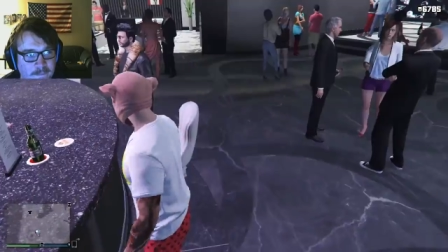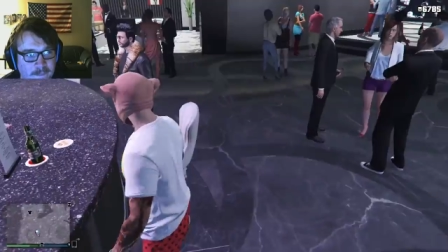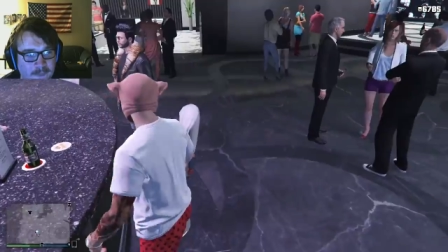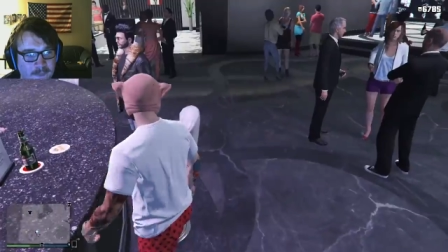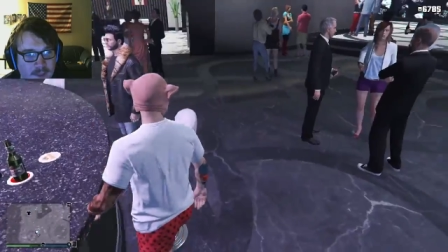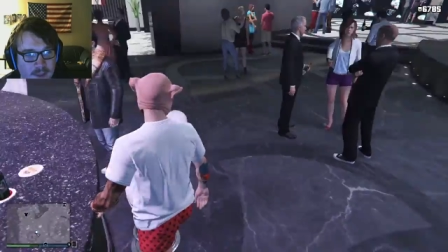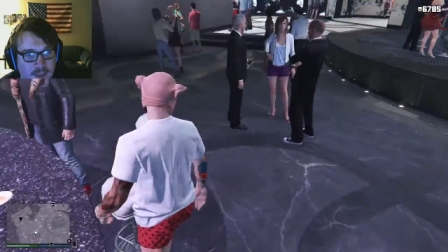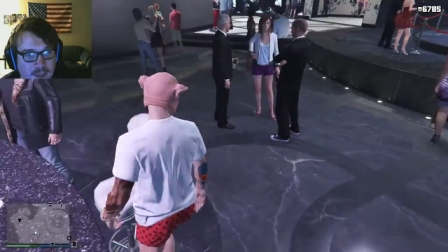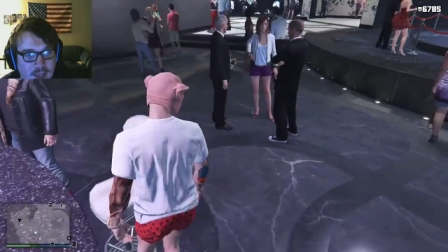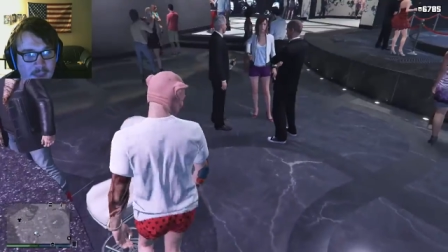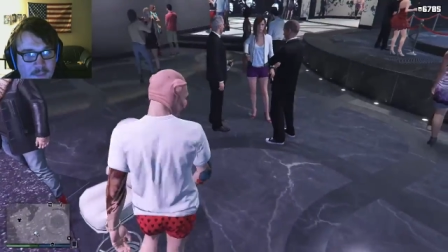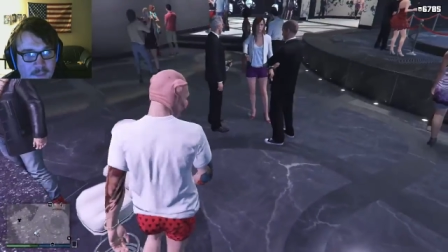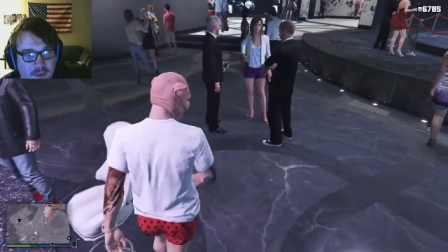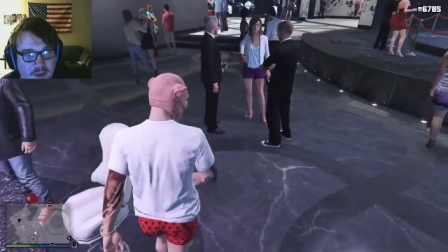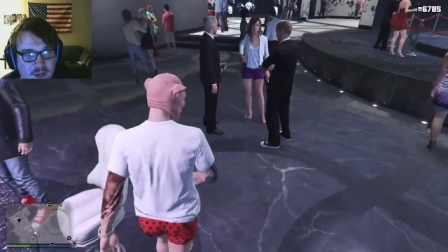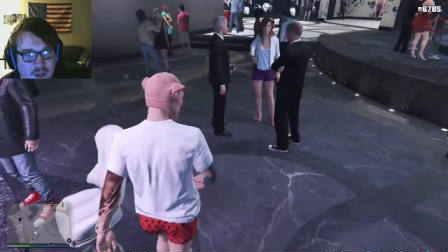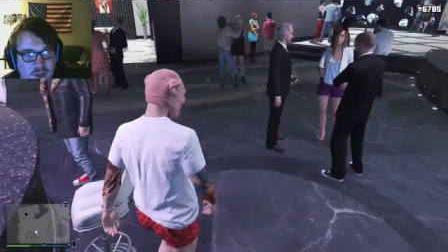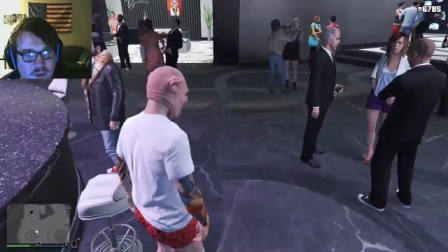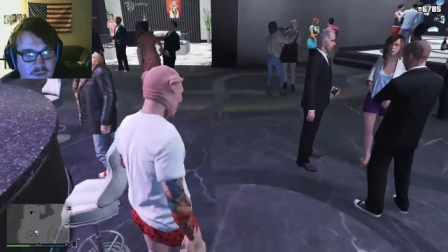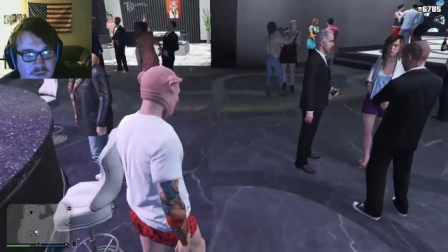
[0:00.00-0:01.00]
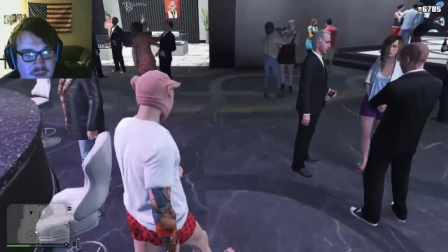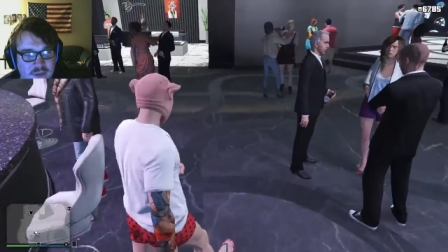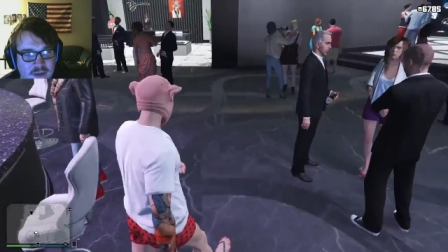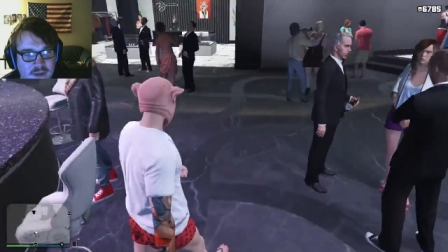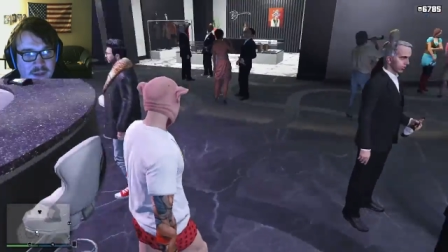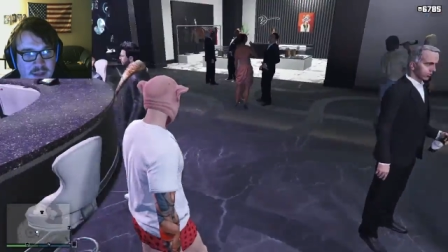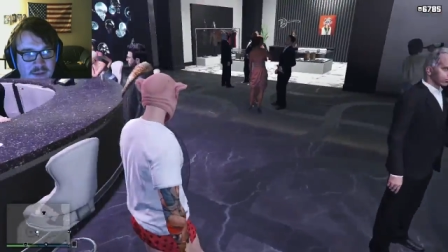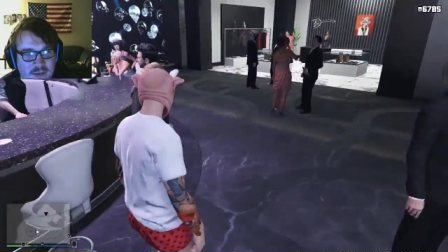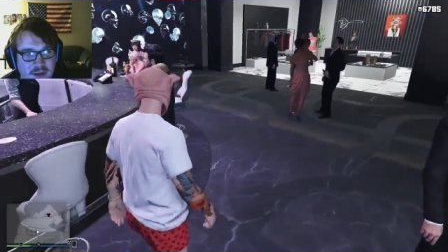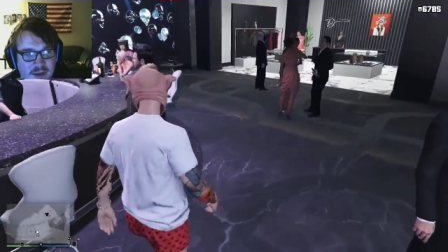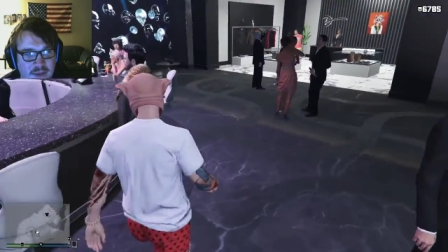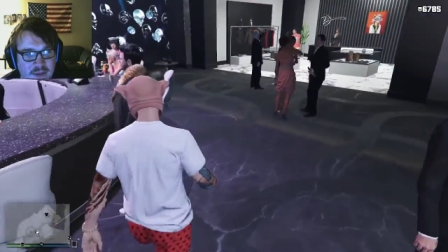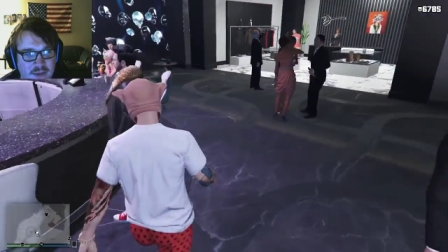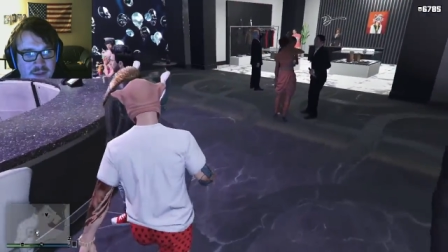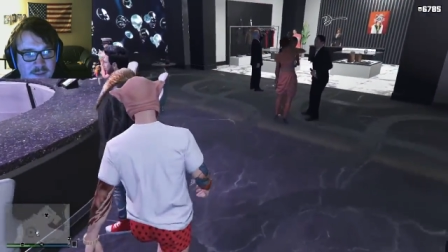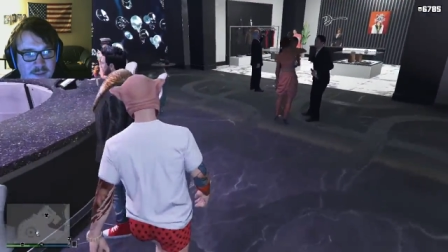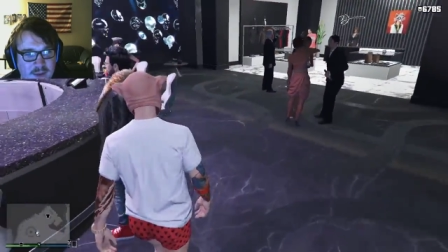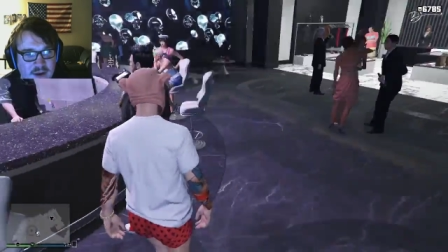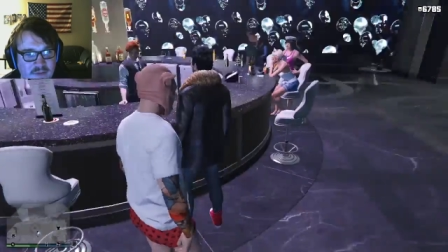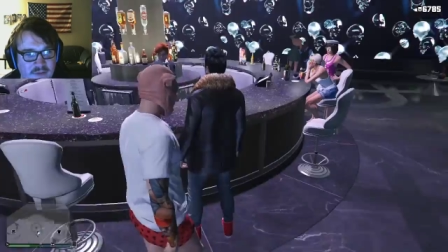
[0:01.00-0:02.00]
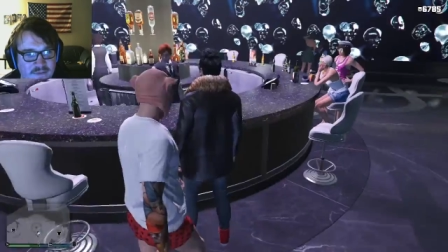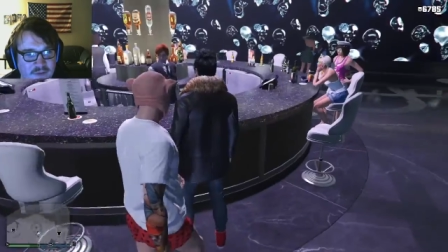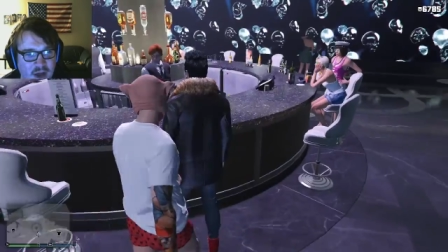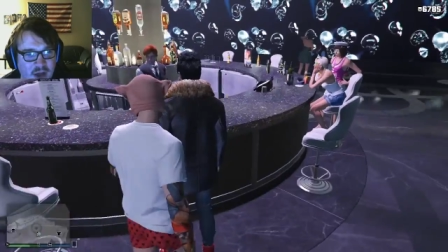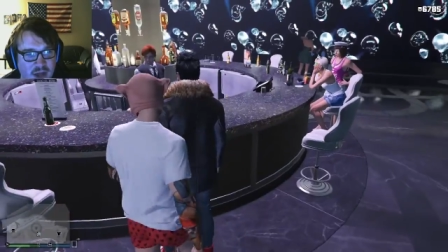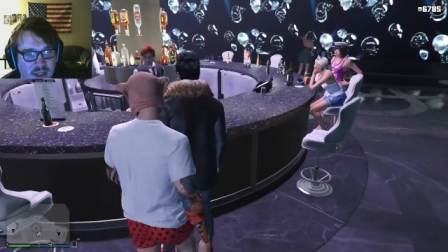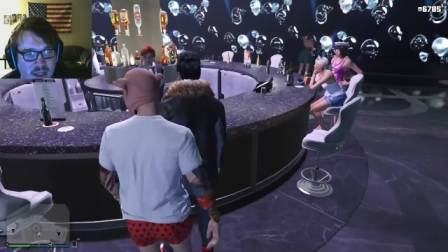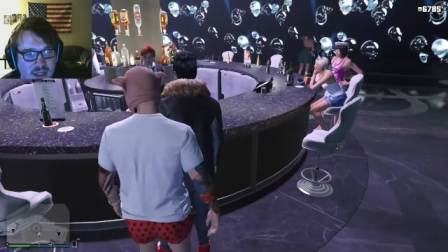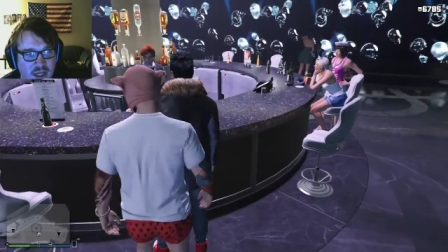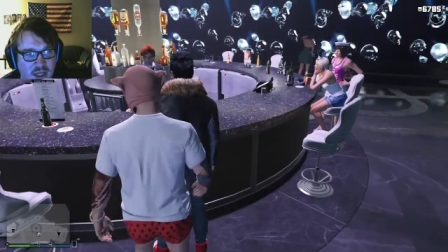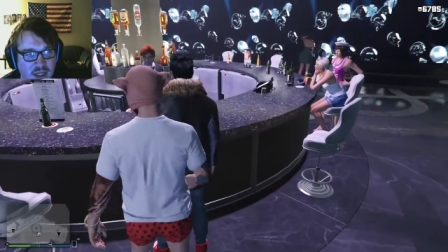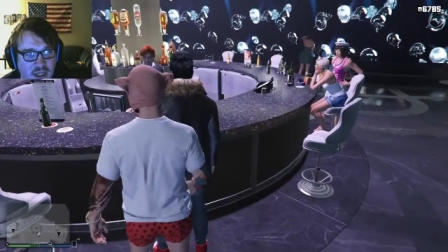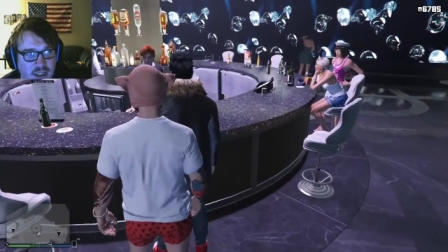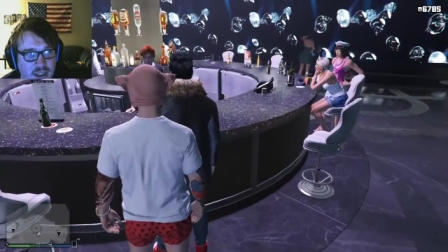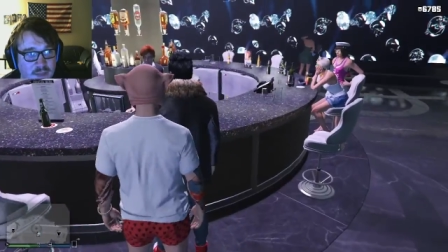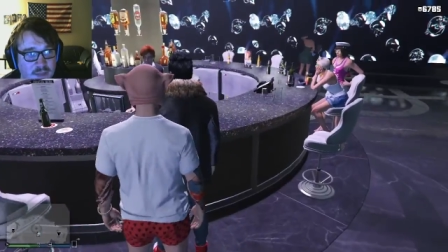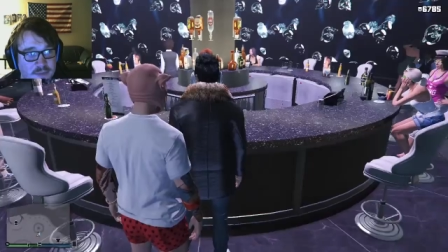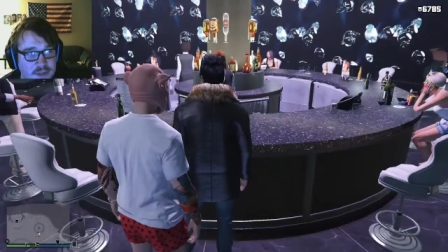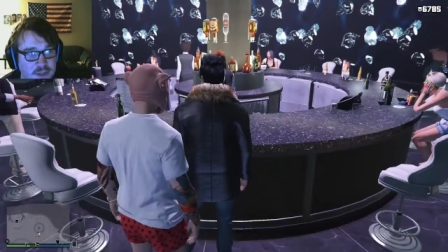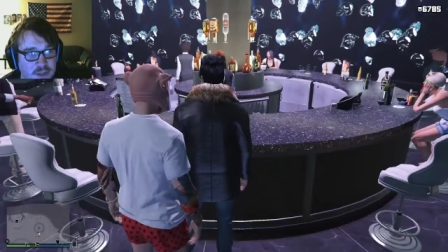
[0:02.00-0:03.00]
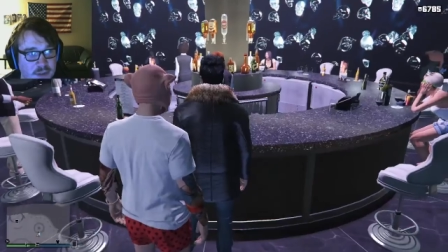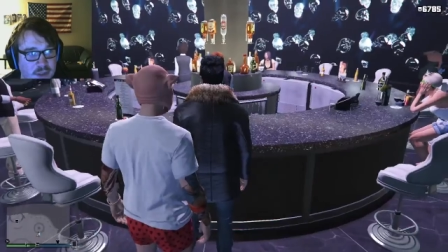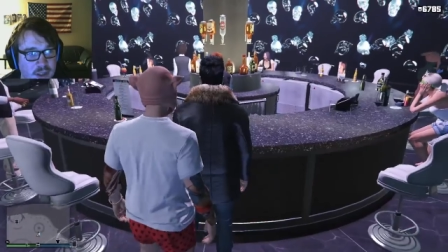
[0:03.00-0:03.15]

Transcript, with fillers: Yeah, but you know, I think they need, I think they mean a vodka club soda.